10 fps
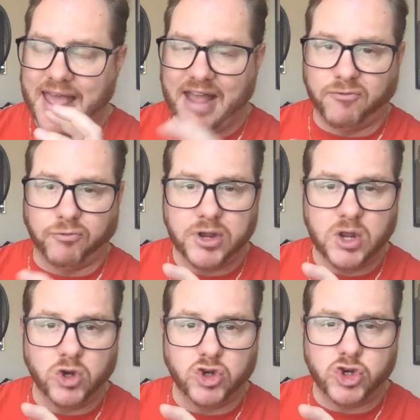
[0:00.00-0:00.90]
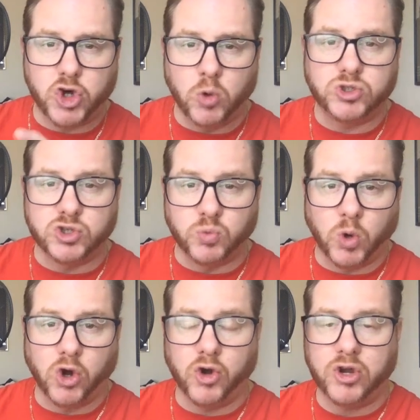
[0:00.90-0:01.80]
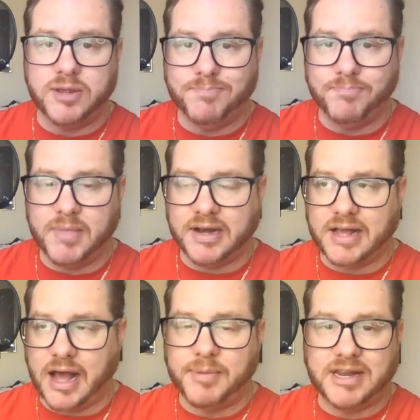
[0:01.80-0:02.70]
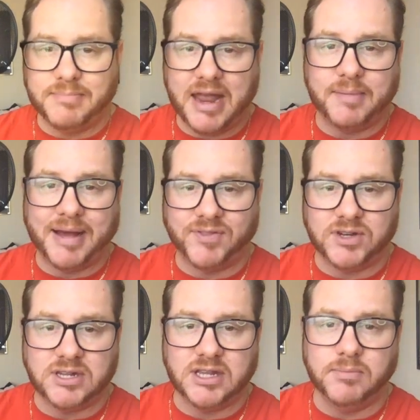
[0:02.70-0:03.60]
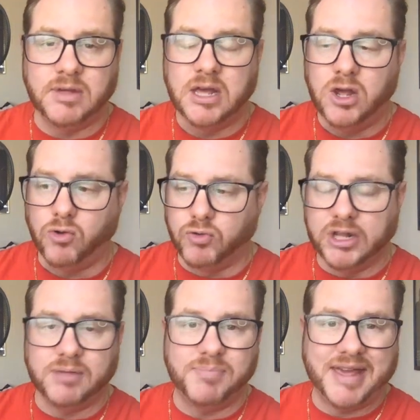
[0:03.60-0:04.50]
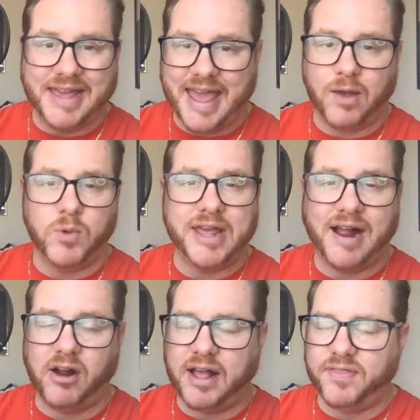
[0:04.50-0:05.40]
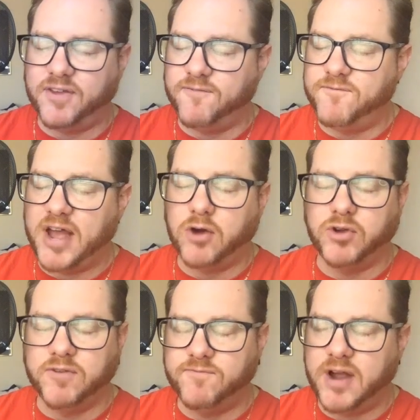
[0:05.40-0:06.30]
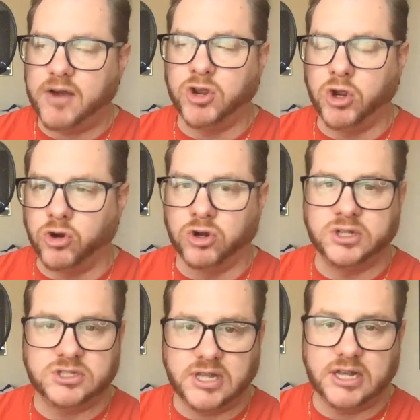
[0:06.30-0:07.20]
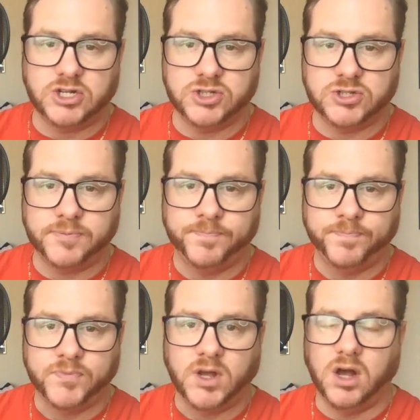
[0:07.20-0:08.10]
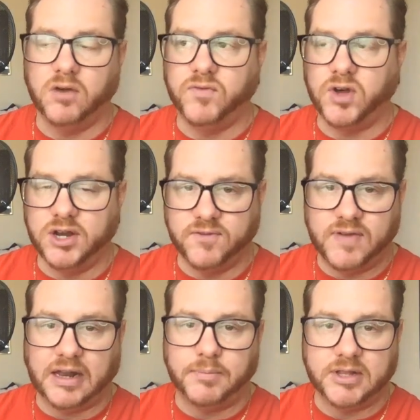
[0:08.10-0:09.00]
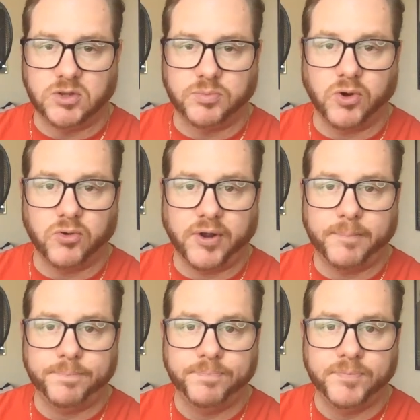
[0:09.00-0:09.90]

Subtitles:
every chosen word and comment he made about the team really being, hey, we are at the very, very early stages of a developmental program.